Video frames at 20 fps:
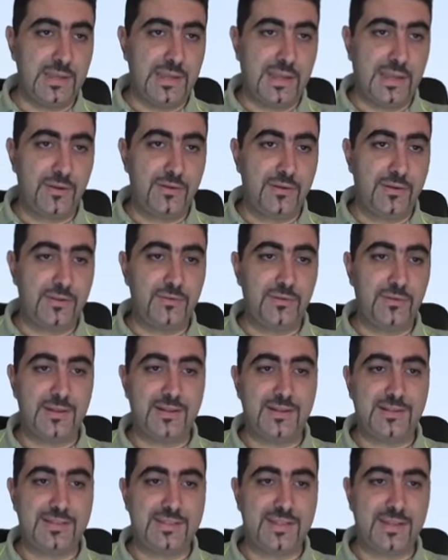How can you add
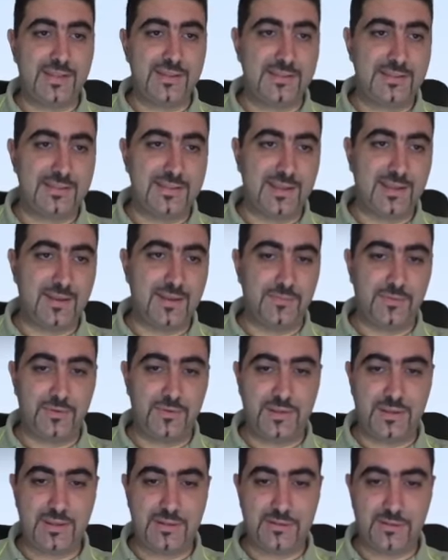a second tab?
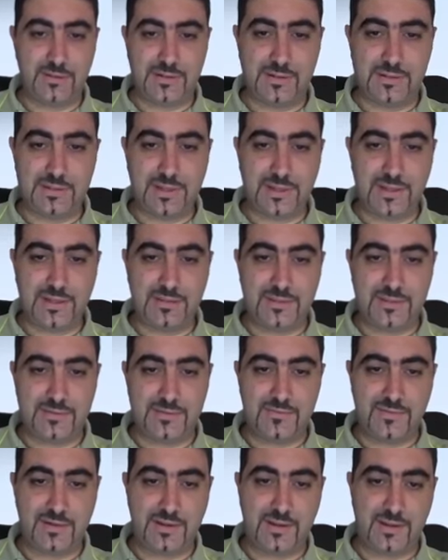Okay, so let's add this
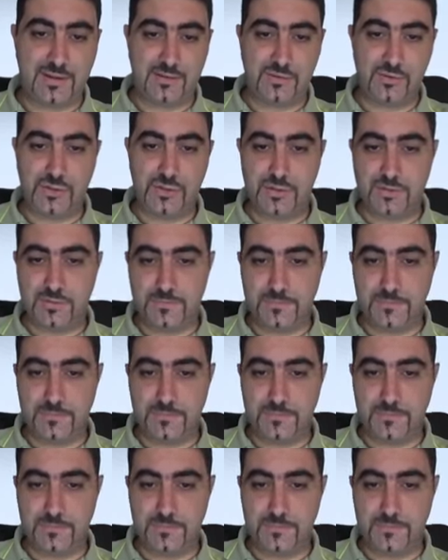flange.